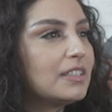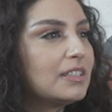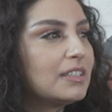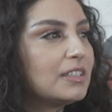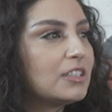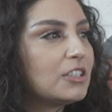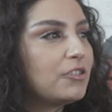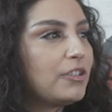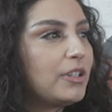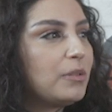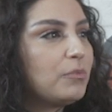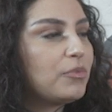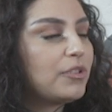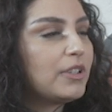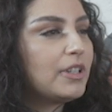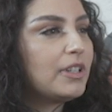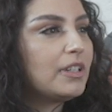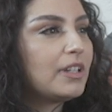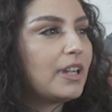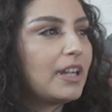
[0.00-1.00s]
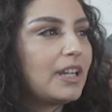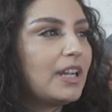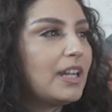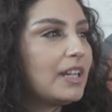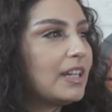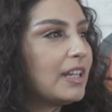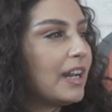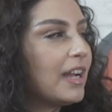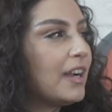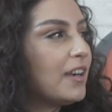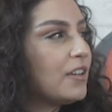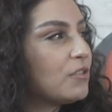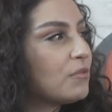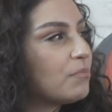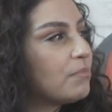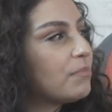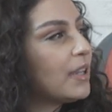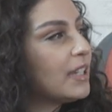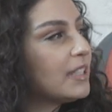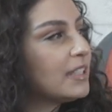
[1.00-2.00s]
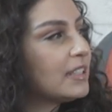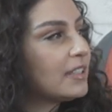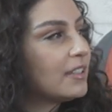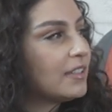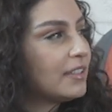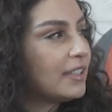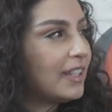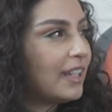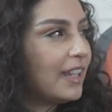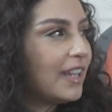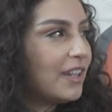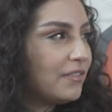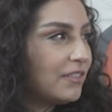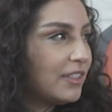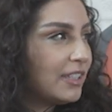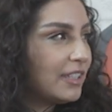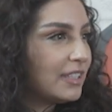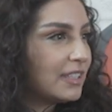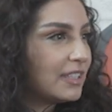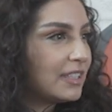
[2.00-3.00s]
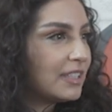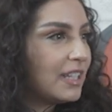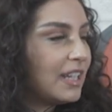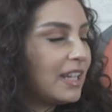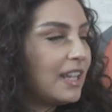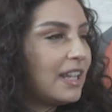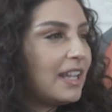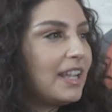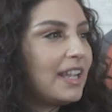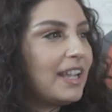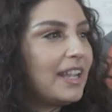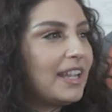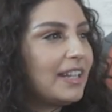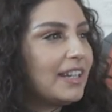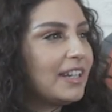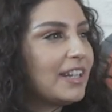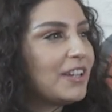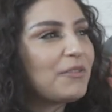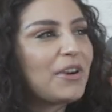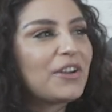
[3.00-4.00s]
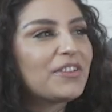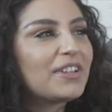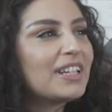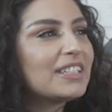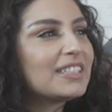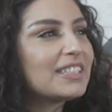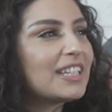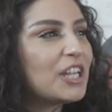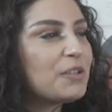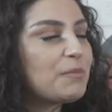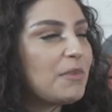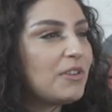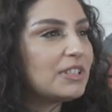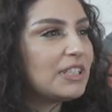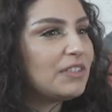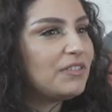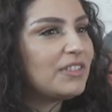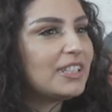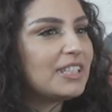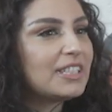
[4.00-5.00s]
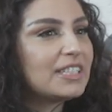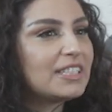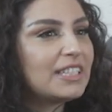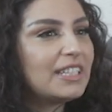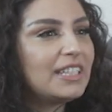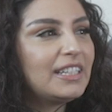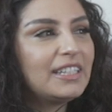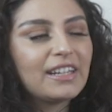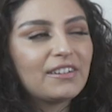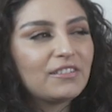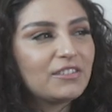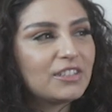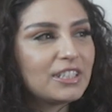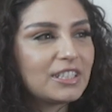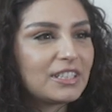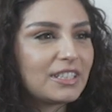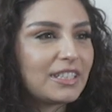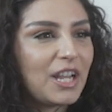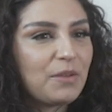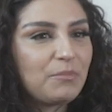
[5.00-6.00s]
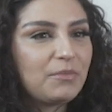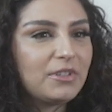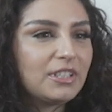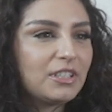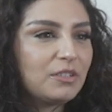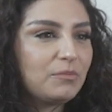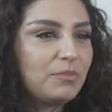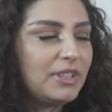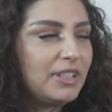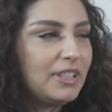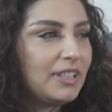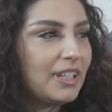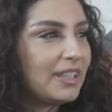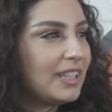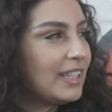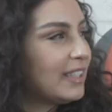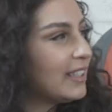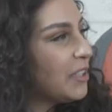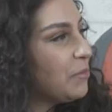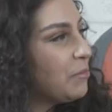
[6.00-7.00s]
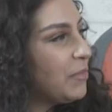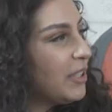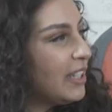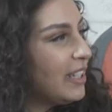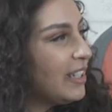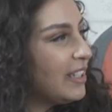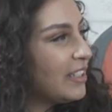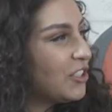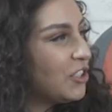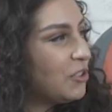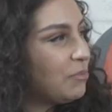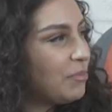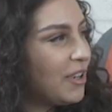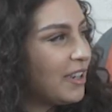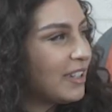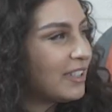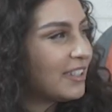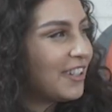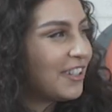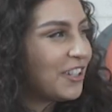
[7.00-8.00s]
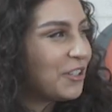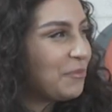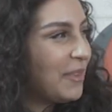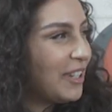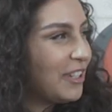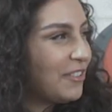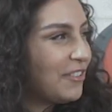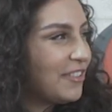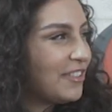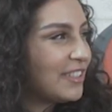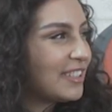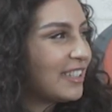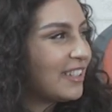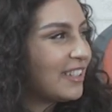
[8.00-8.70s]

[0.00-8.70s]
screen print. I cut it out, paste it on the canvas, and around that time I was living in the city, and I just happened to be, I think the Biggie and Tupac documentary was like